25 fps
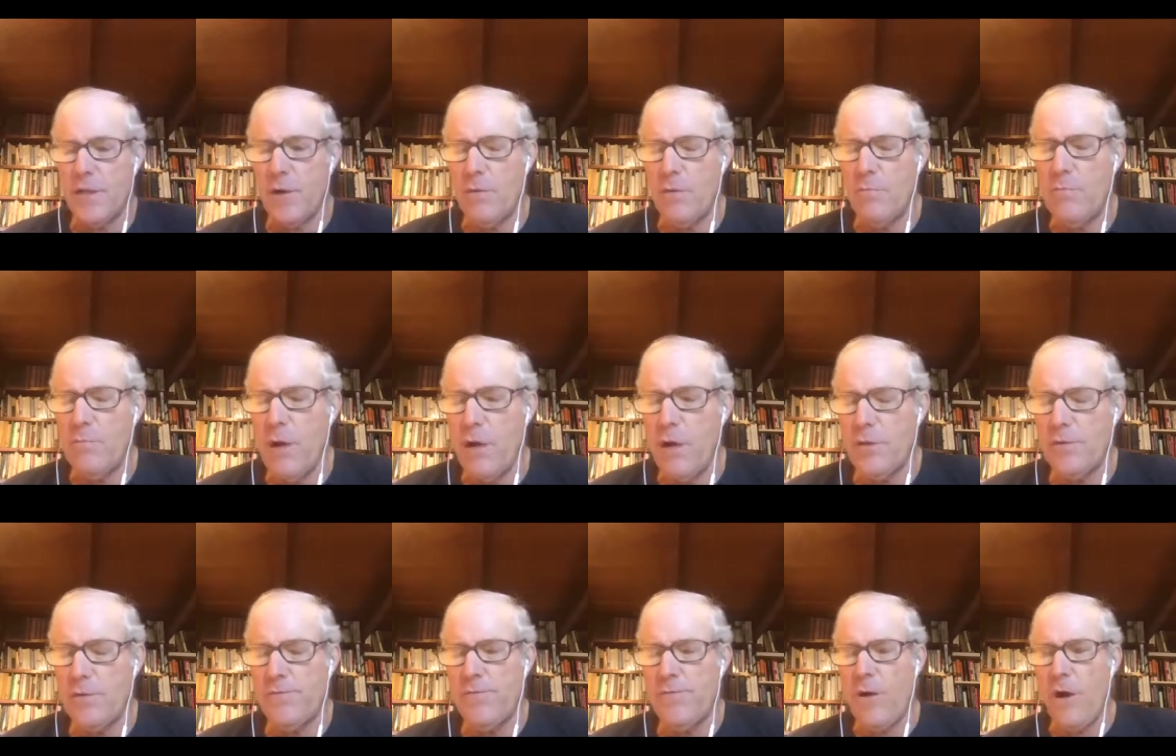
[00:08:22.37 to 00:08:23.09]
You know,
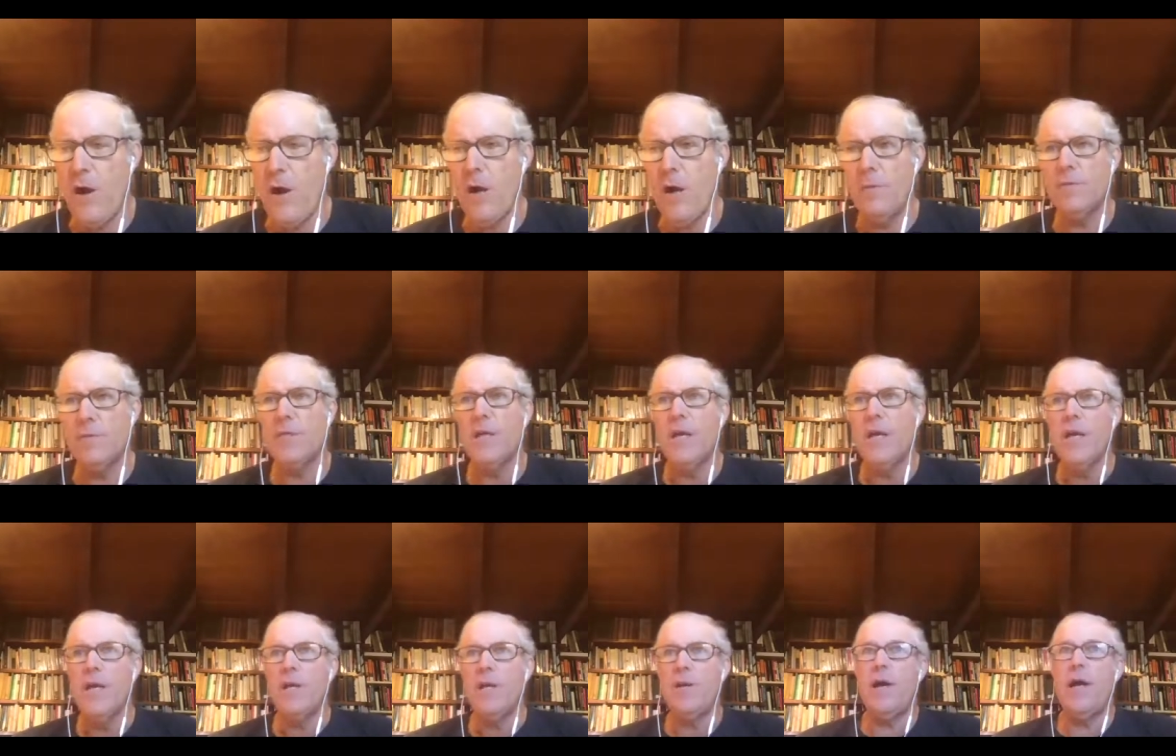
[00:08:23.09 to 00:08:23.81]
most farms,
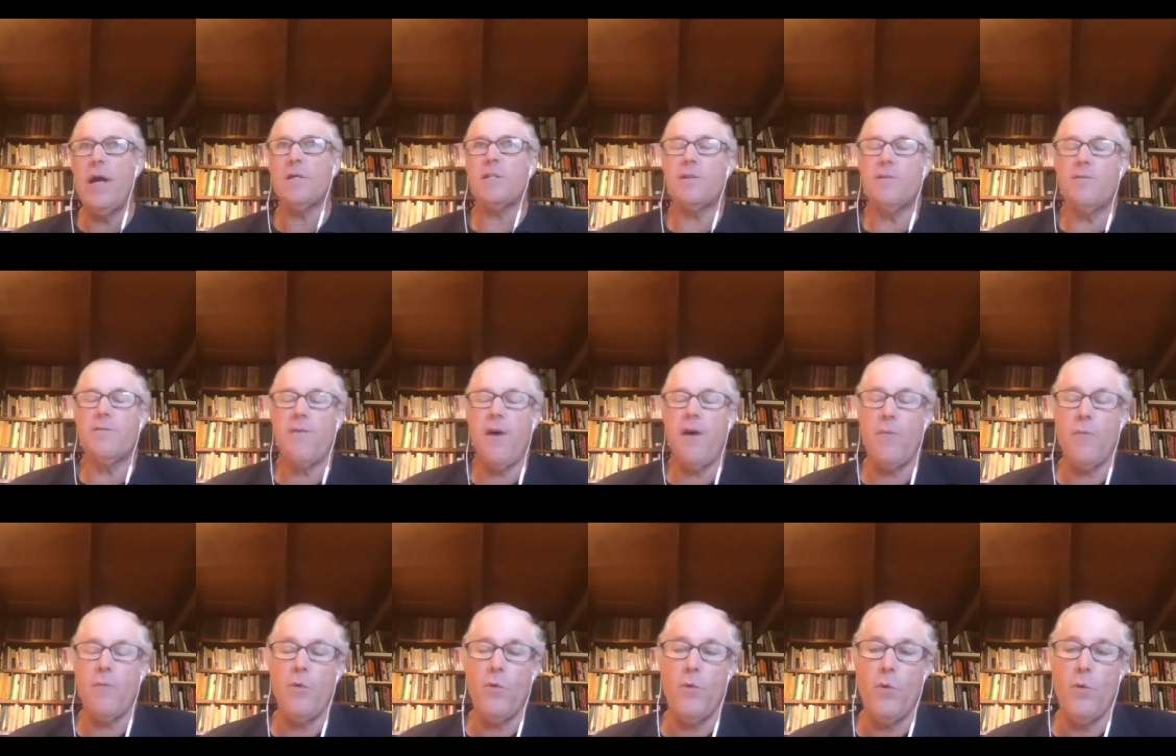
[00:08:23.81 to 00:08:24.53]
you ask a
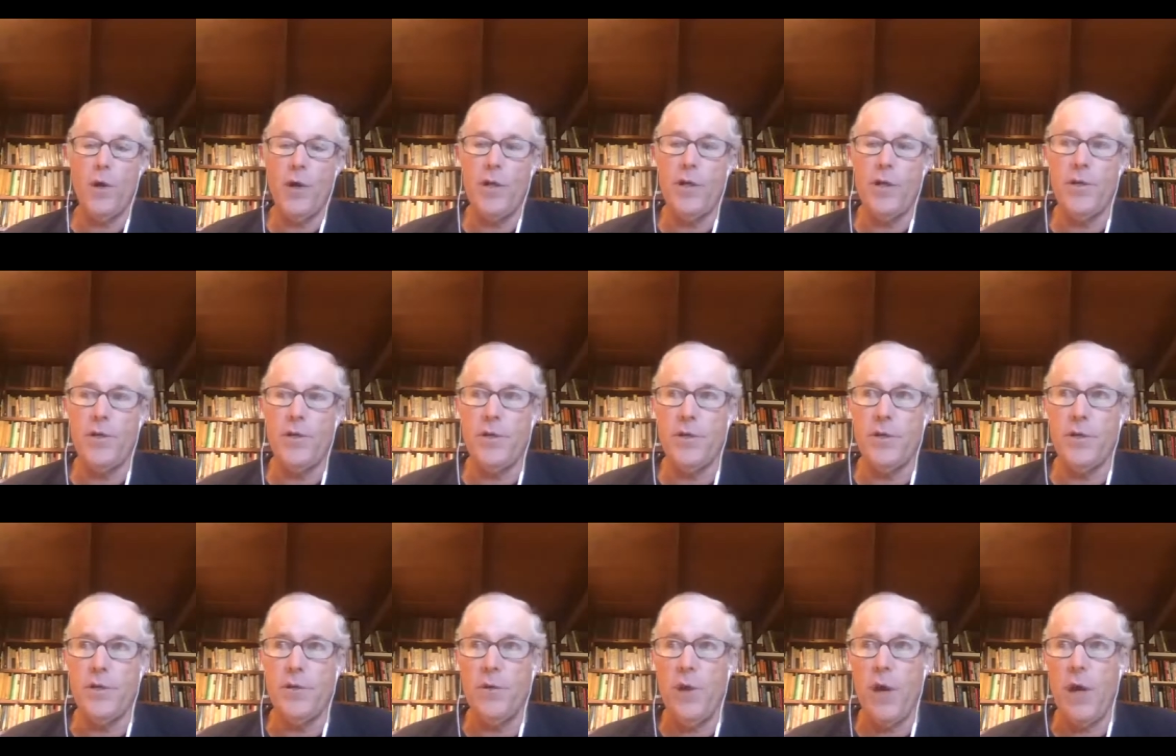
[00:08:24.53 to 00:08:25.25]
farmer, well, what do you
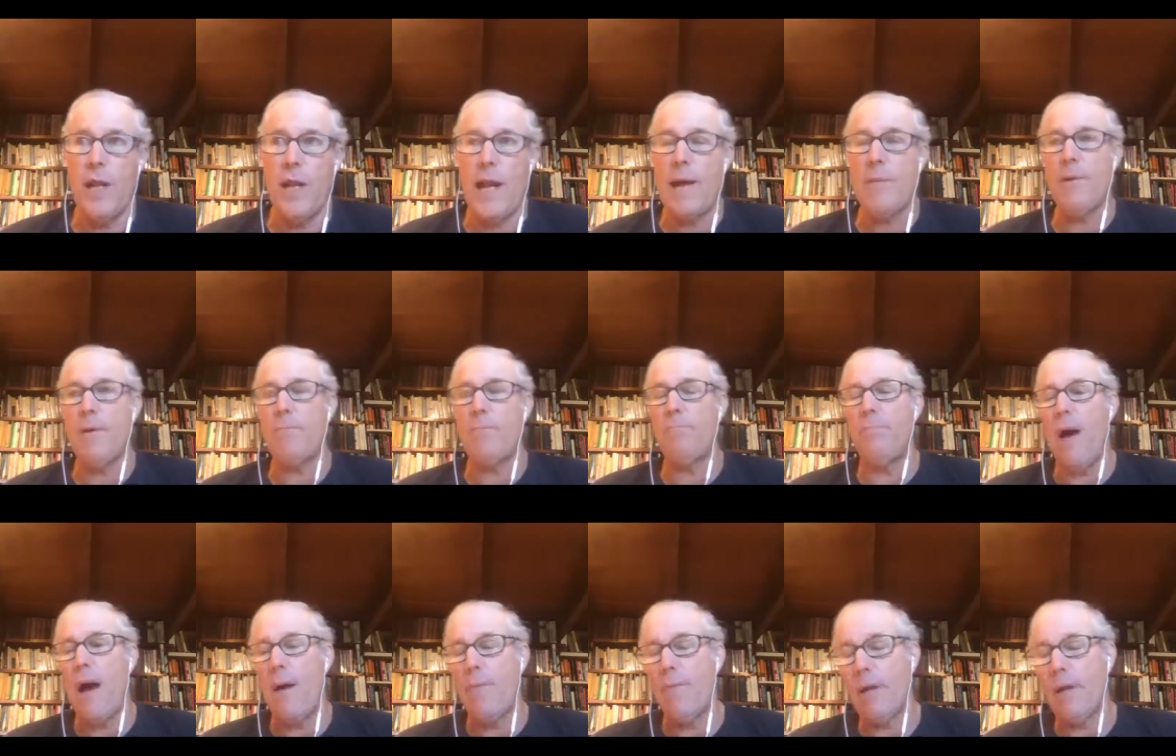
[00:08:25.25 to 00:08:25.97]
do? Well, I'm a
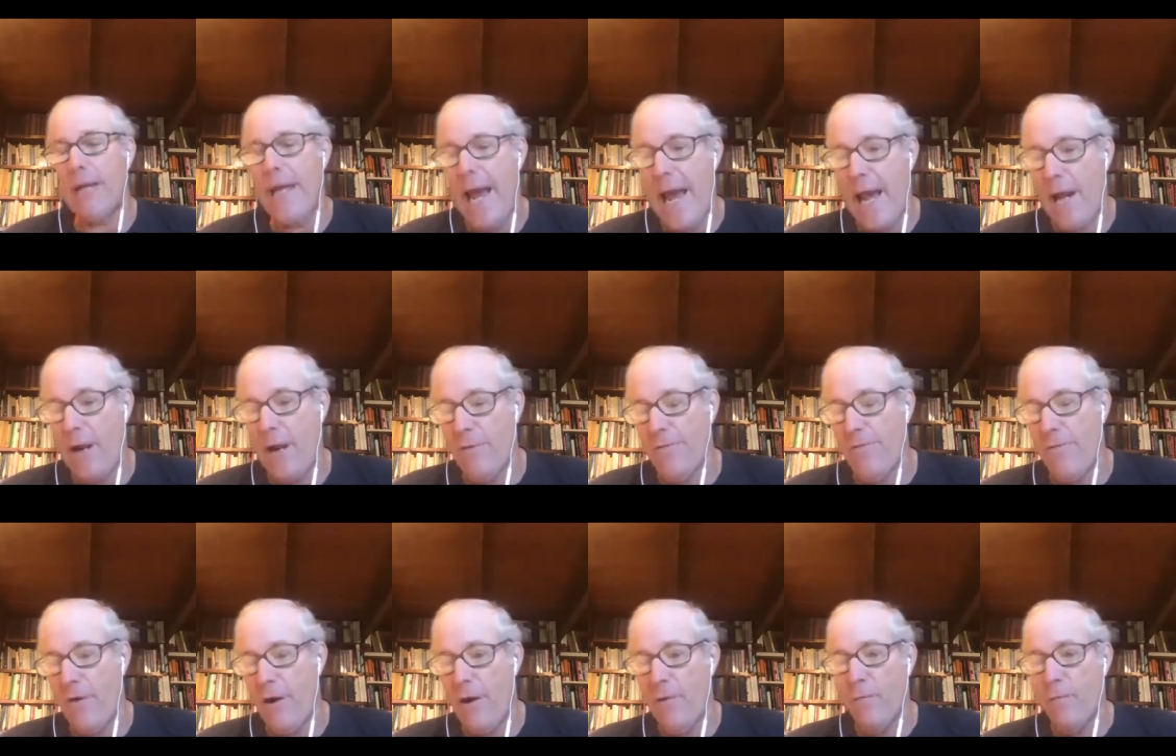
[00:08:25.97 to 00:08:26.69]
I'm a cattle
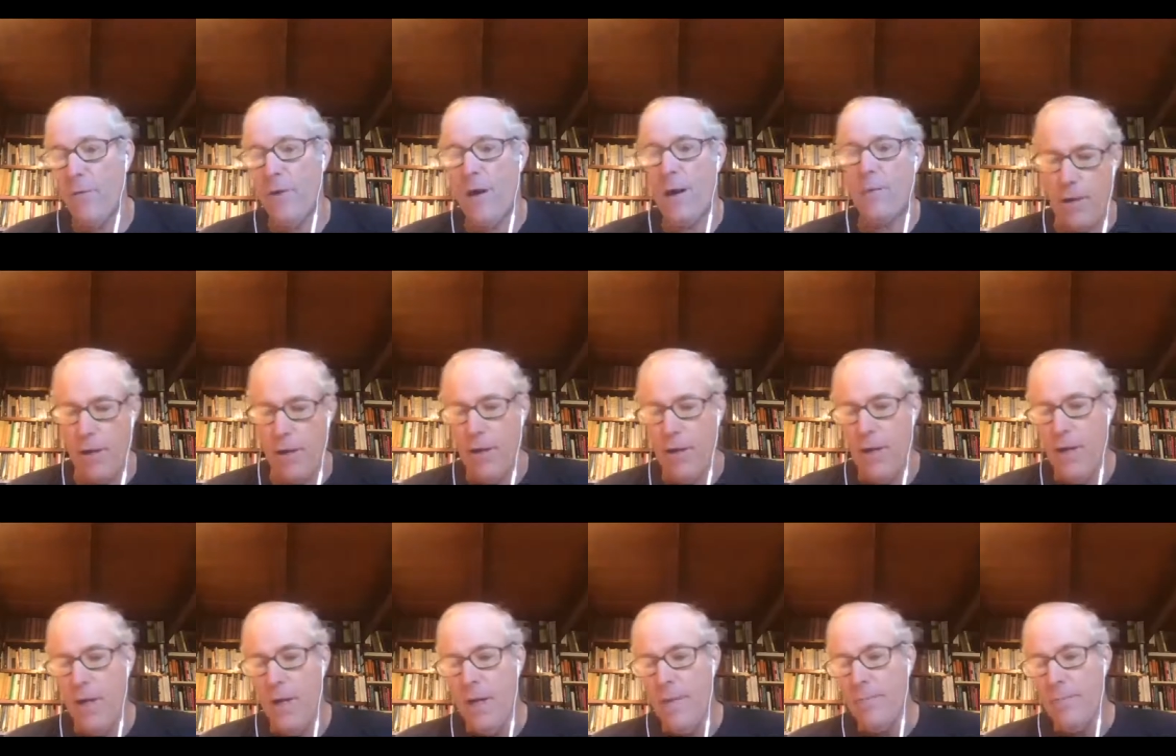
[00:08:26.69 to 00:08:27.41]
farmer, I'm a
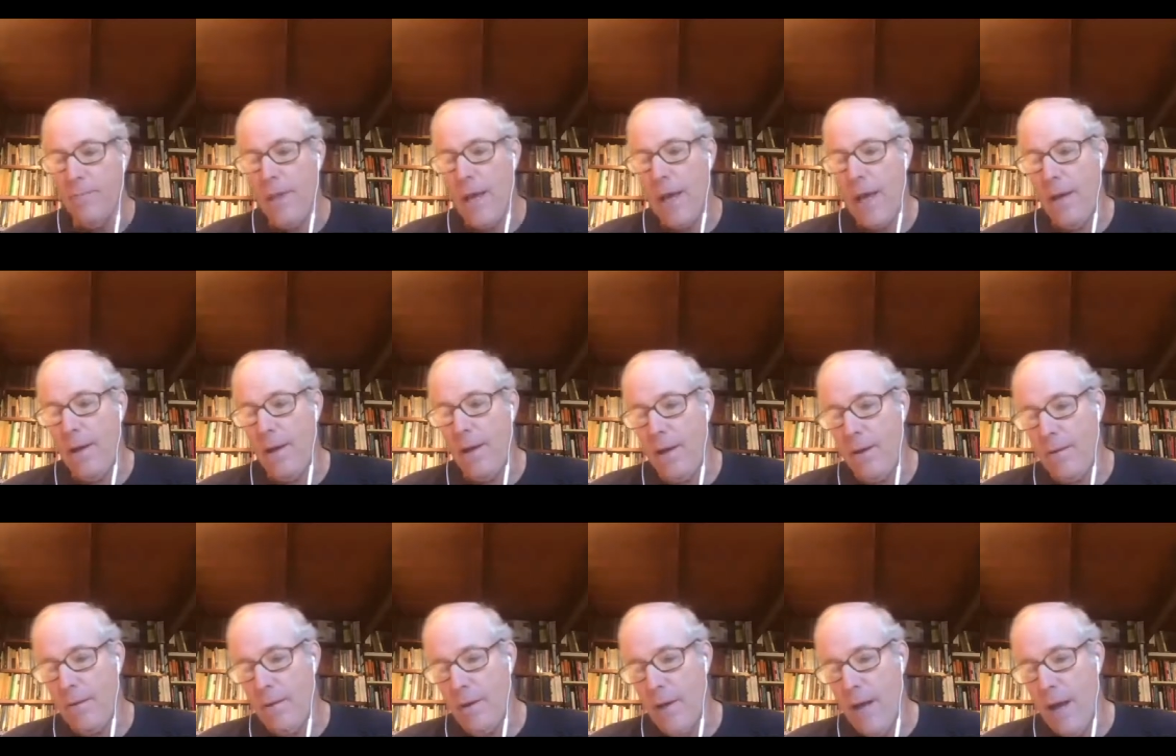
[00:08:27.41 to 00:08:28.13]
dairyman, or I'm a